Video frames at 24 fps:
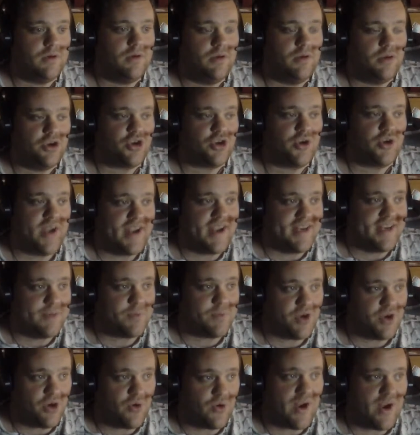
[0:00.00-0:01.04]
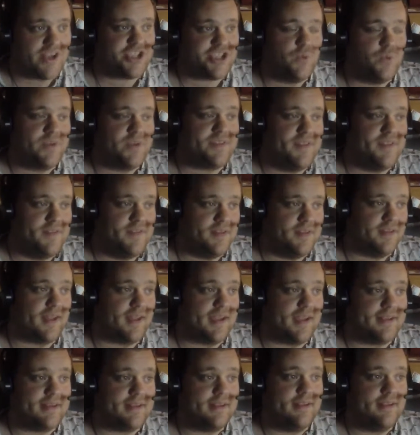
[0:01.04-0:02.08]
creating progression within the
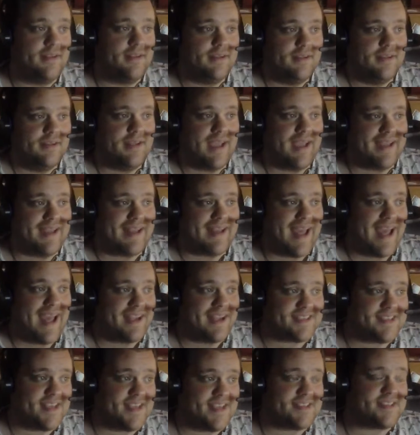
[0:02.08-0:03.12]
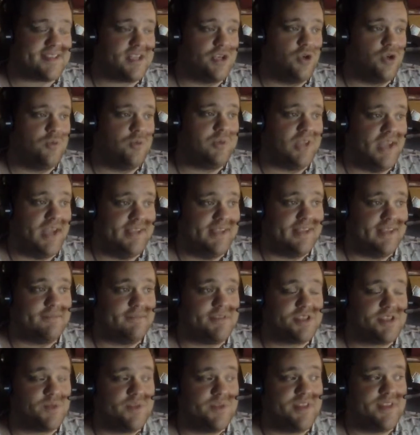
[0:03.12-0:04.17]
light and access to new plane
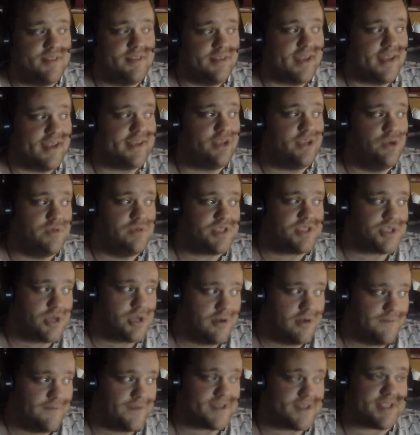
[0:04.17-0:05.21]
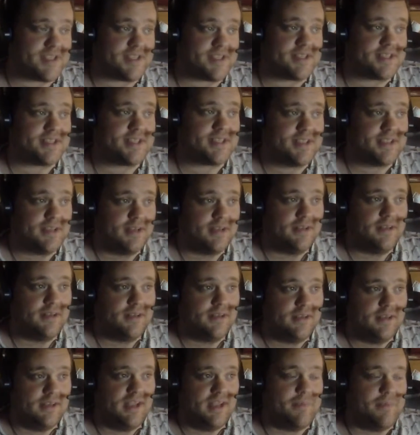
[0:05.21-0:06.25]
levels within the light, new surfaces.
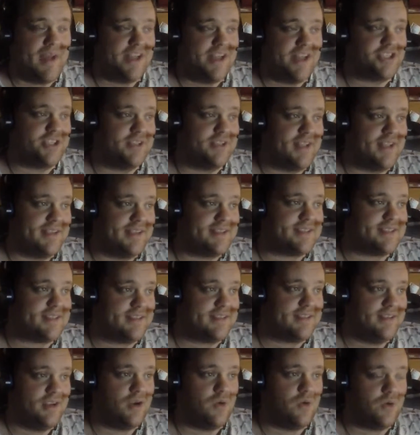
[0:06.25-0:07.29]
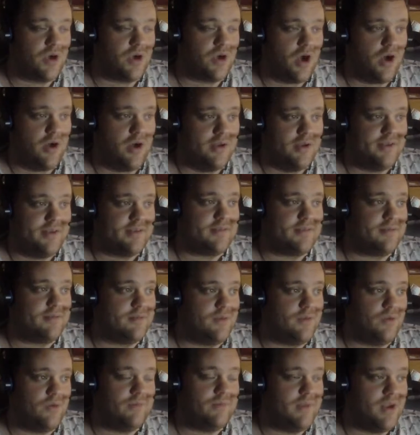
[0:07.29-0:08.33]
And imagine that, God,
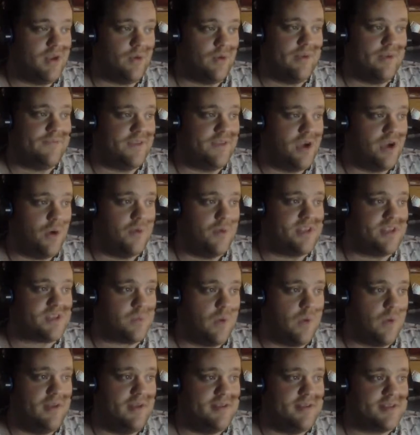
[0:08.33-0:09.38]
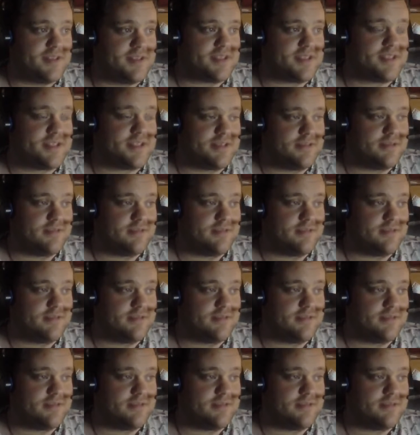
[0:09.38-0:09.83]
if he always was,